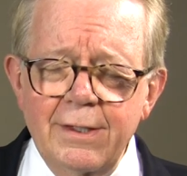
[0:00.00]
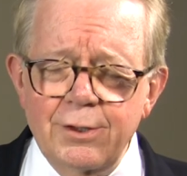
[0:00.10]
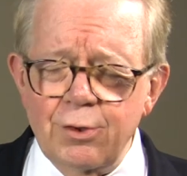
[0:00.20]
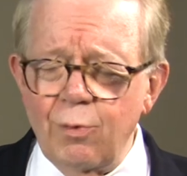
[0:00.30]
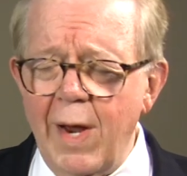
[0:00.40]

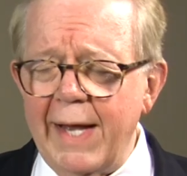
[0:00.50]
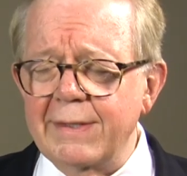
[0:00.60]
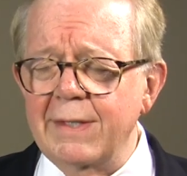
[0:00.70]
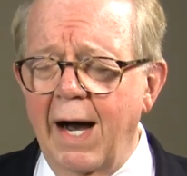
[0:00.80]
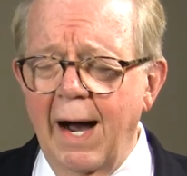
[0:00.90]

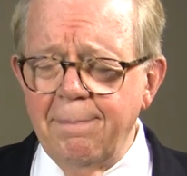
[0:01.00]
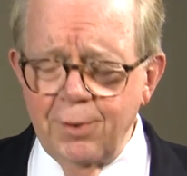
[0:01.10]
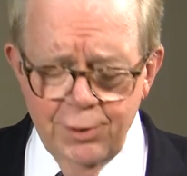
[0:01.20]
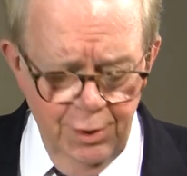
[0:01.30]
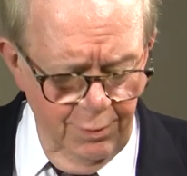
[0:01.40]
direct
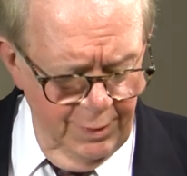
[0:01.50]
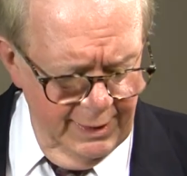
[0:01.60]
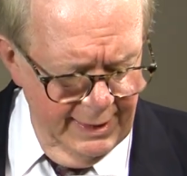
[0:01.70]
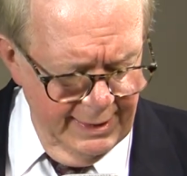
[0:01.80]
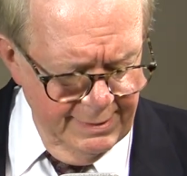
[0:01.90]

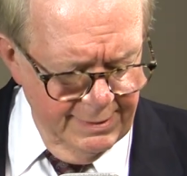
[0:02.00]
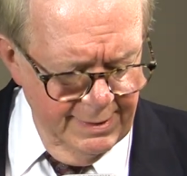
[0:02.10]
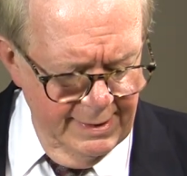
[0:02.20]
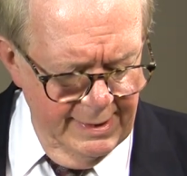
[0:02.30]
opportunities,